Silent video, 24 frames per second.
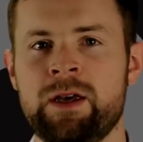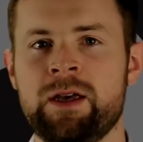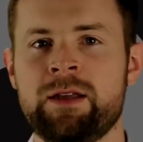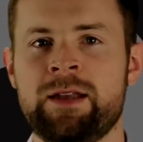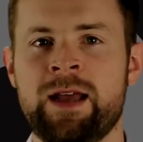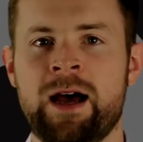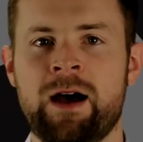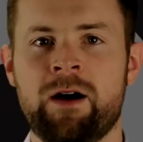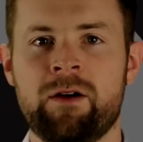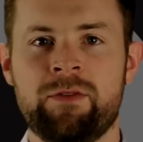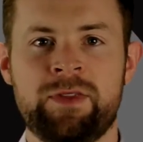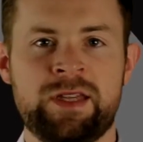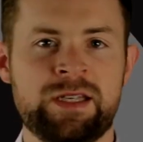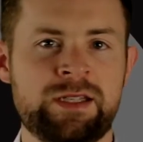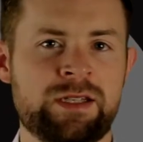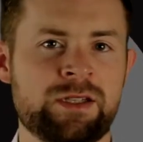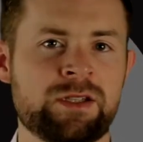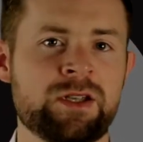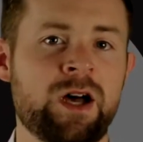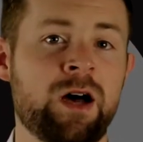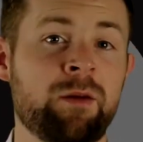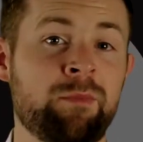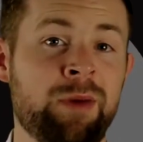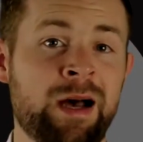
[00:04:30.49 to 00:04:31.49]
Now, this
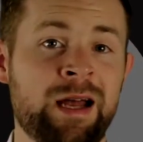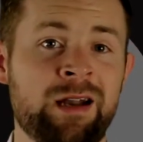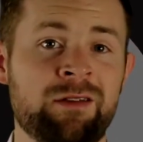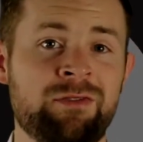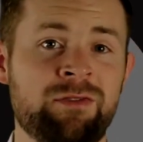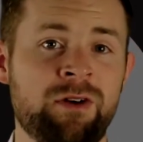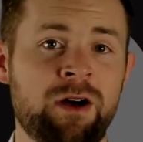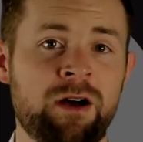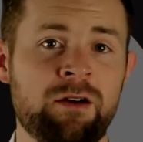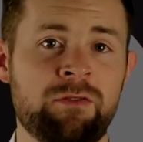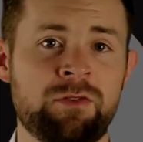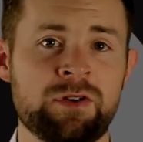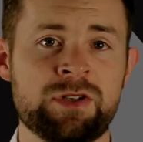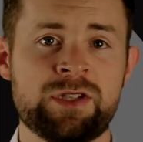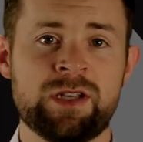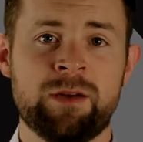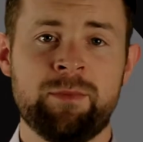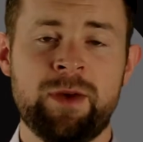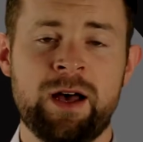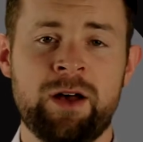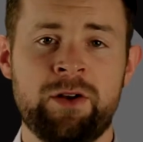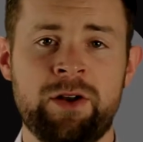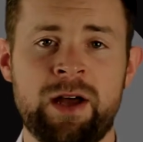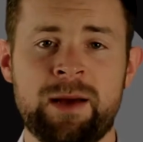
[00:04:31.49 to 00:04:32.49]
is on by default for
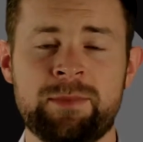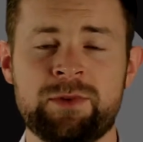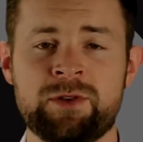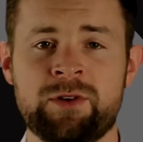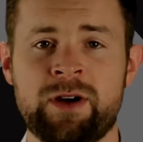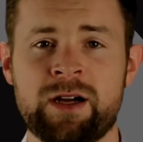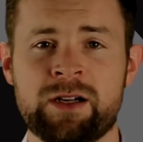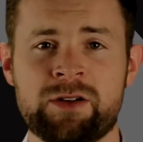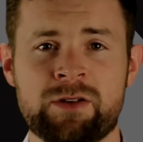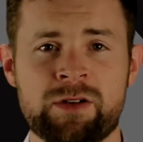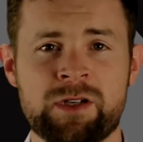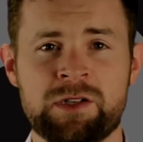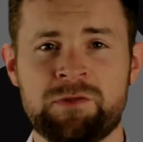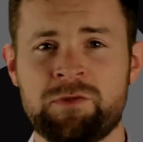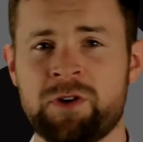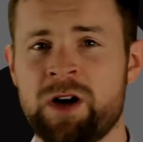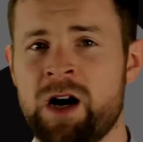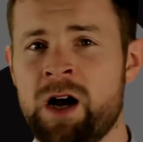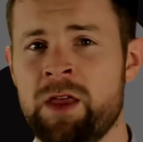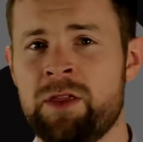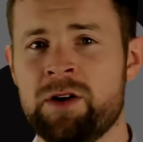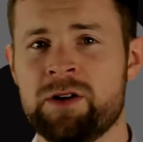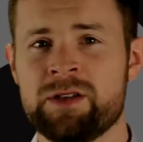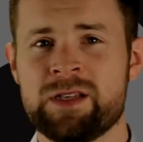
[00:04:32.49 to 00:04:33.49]
some LDAP directories. For
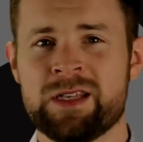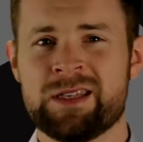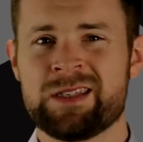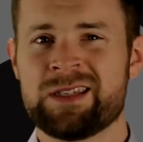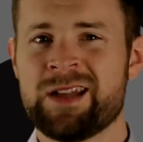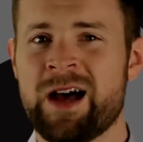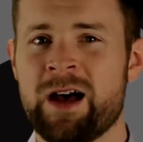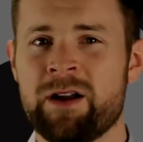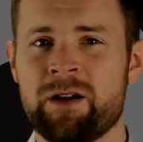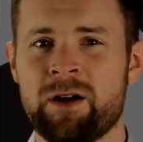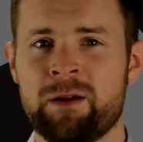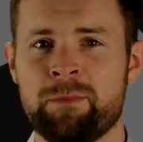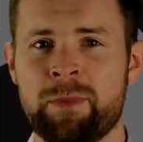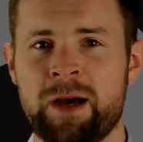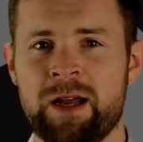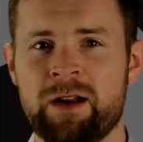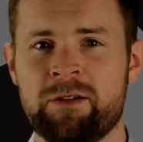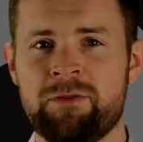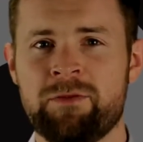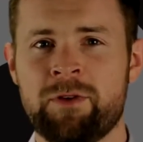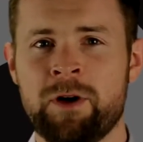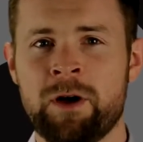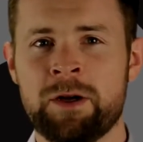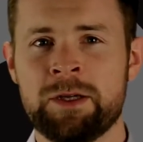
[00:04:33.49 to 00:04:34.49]
others, it's not on by
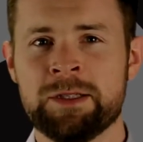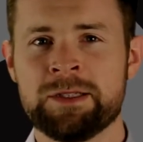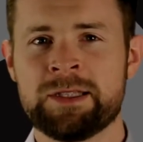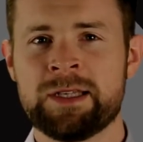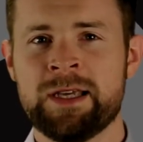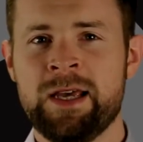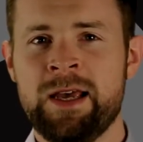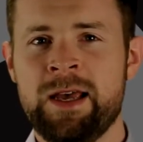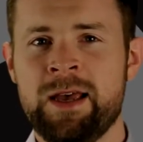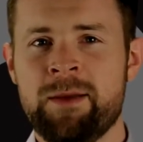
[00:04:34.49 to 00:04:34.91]
default.